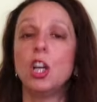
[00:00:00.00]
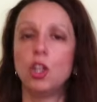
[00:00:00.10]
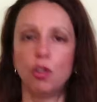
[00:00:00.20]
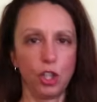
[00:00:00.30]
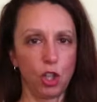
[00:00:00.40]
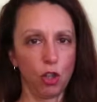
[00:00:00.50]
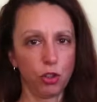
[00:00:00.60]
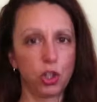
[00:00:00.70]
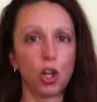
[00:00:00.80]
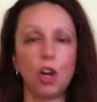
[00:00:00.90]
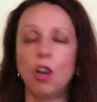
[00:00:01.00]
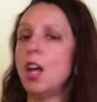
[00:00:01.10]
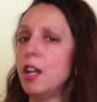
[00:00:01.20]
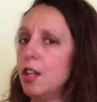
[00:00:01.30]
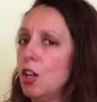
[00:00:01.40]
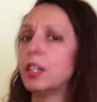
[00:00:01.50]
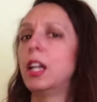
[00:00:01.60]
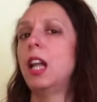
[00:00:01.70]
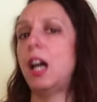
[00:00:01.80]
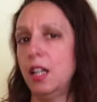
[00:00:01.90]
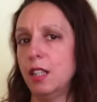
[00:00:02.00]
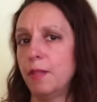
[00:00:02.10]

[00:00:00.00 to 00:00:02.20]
You need control, not glide.